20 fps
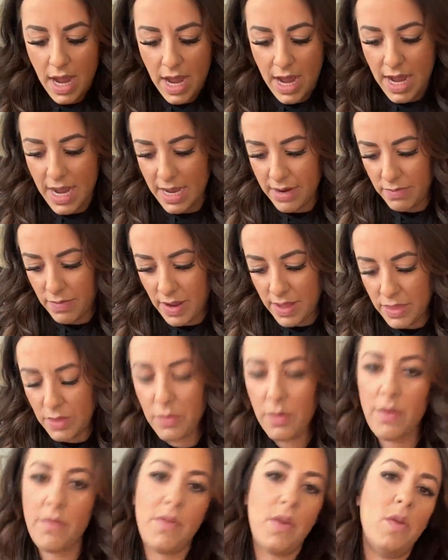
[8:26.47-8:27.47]
I read
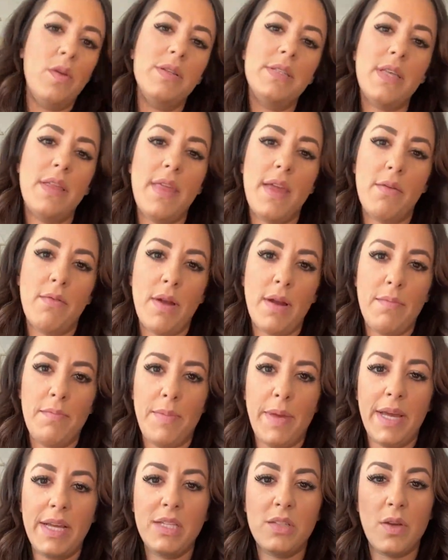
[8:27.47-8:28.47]
the review and said they
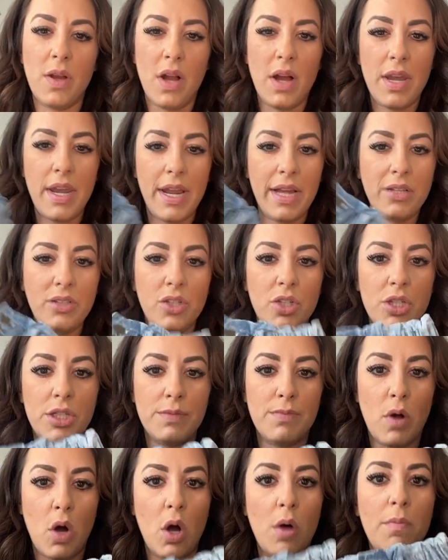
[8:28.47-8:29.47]
ran big, so I got an extra
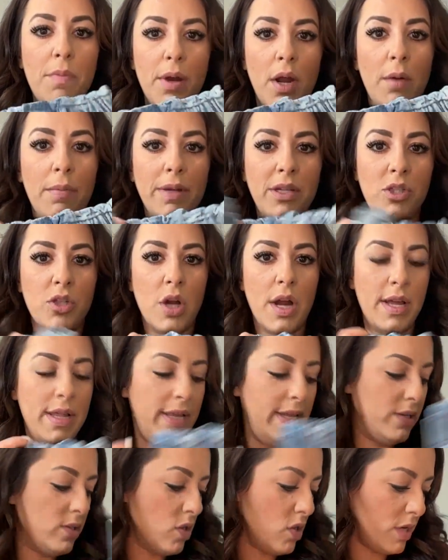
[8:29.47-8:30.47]
small, but I'll be
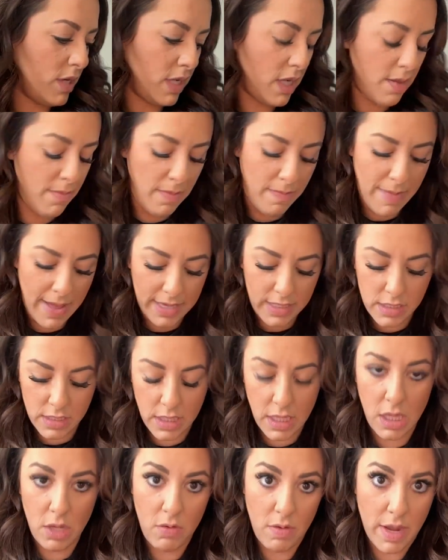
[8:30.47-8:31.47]
trying these on and coming back
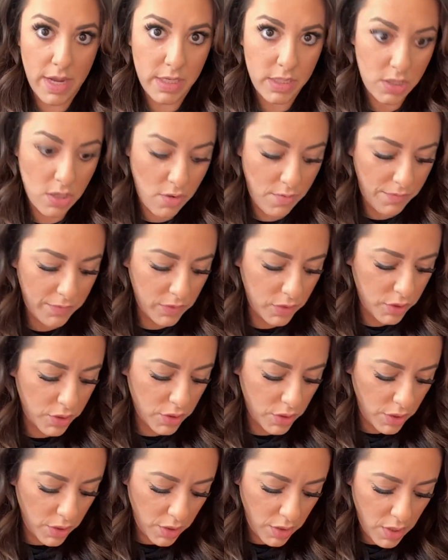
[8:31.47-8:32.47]
to let you guys know for
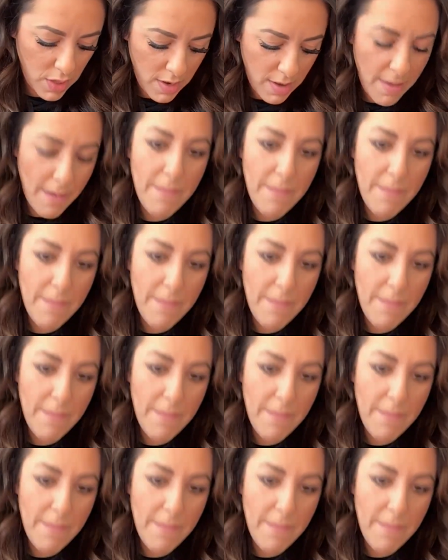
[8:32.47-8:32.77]
sure.